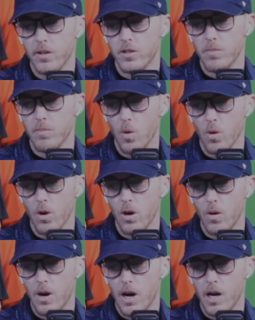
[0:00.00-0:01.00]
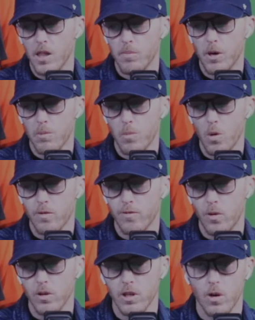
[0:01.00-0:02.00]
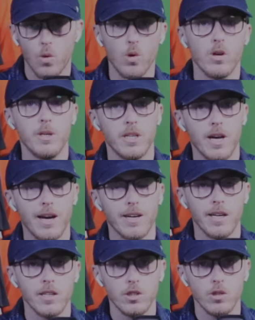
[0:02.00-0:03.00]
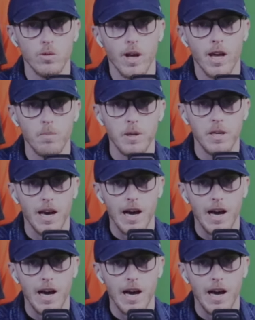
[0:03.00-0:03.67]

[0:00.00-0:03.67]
tomorrow on the Puck Portfolio. Going to be talking to AP